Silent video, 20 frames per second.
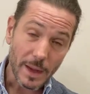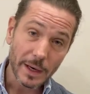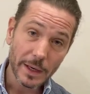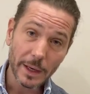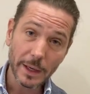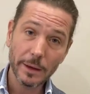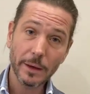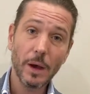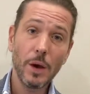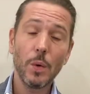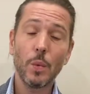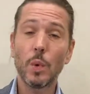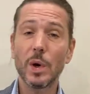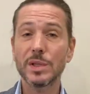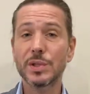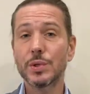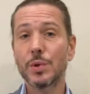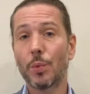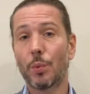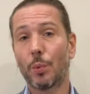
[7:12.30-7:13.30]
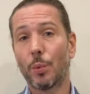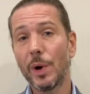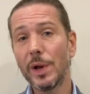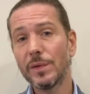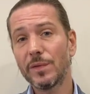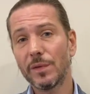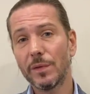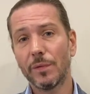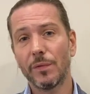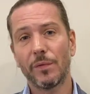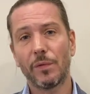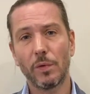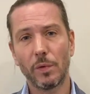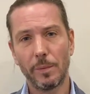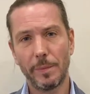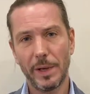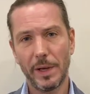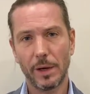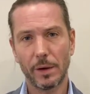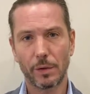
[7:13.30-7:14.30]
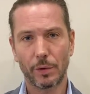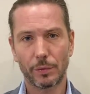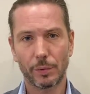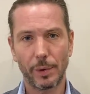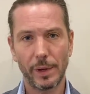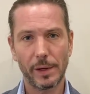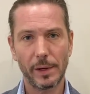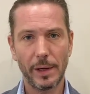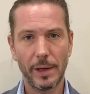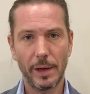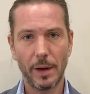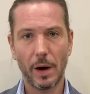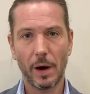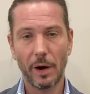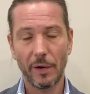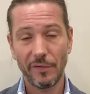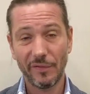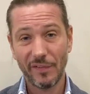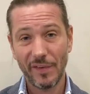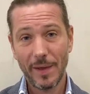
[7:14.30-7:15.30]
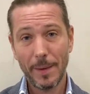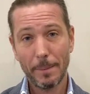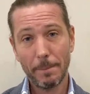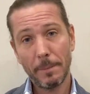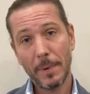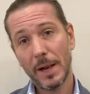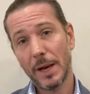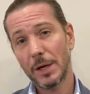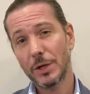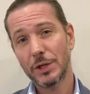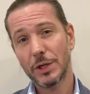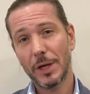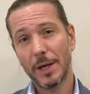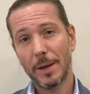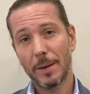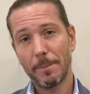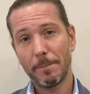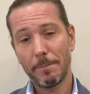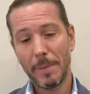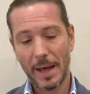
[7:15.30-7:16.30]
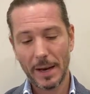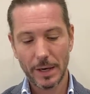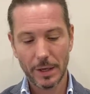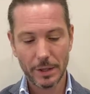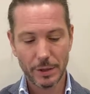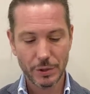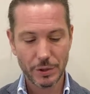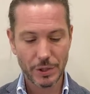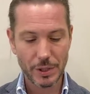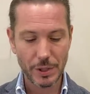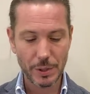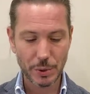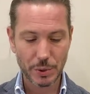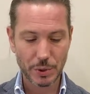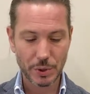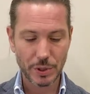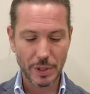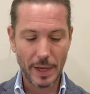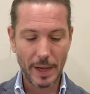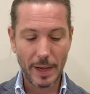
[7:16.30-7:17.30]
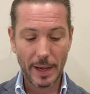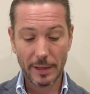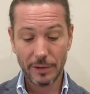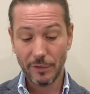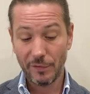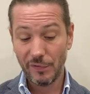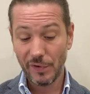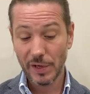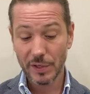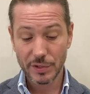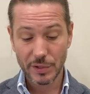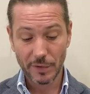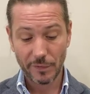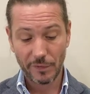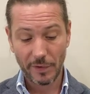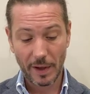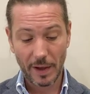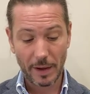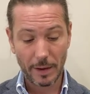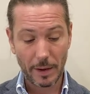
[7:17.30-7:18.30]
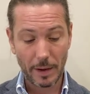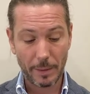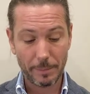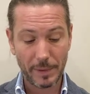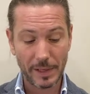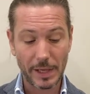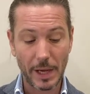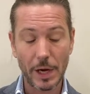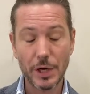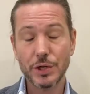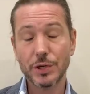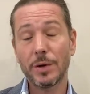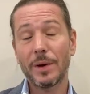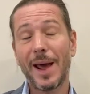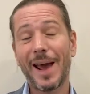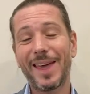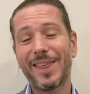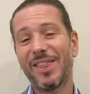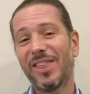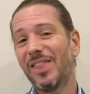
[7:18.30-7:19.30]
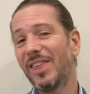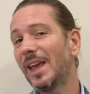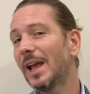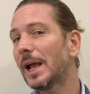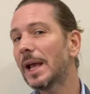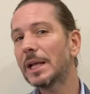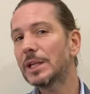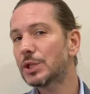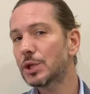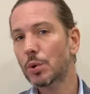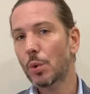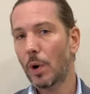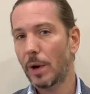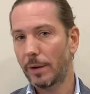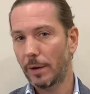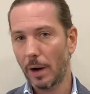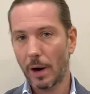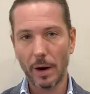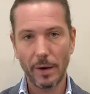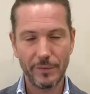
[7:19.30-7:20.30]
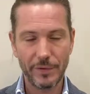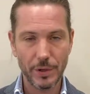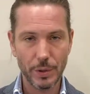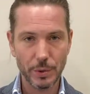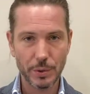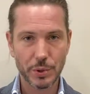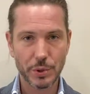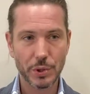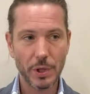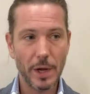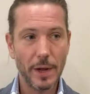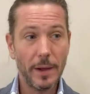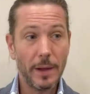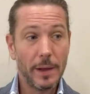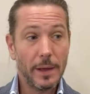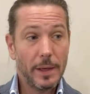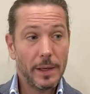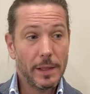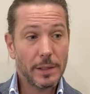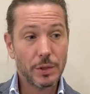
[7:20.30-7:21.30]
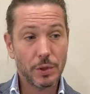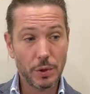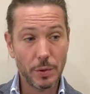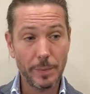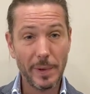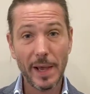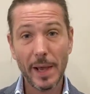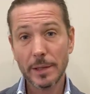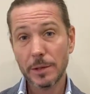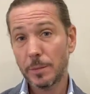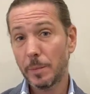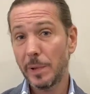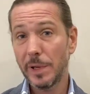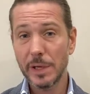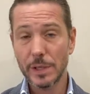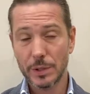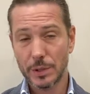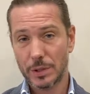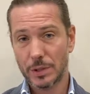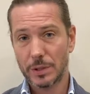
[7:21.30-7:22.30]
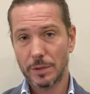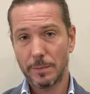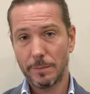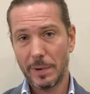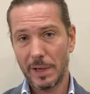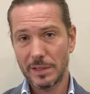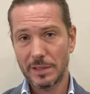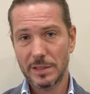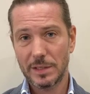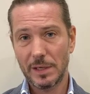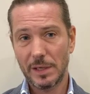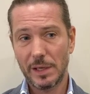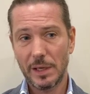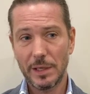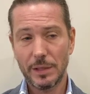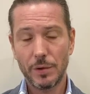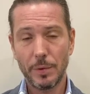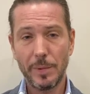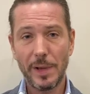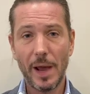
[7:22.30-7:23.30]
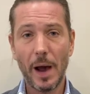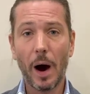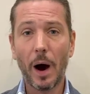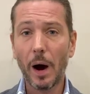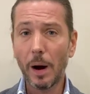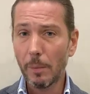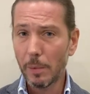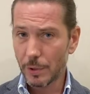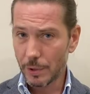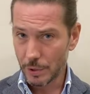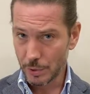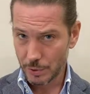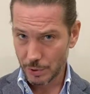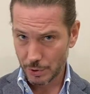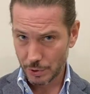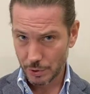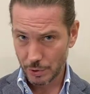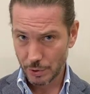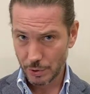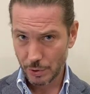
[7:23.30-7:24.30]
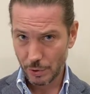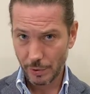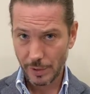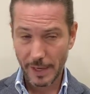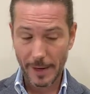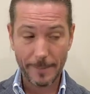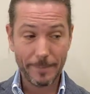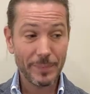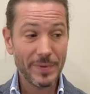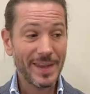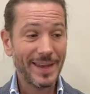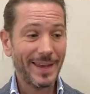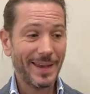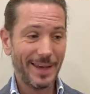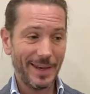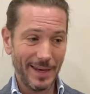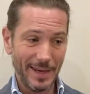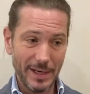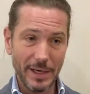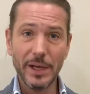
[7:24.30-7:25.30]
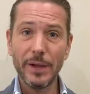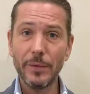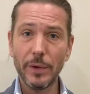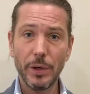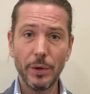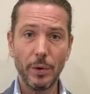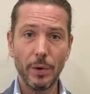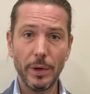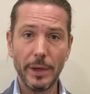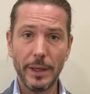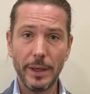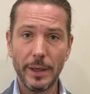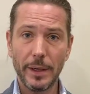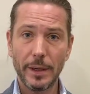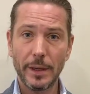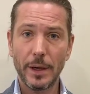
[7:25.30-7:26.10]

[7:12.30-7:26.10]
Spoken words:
Then, what's the reason for being concretely of managing bad energies and the fields of application? I think it's quite obvious, is to be at peace, basically, to be harmonious, okay, individually,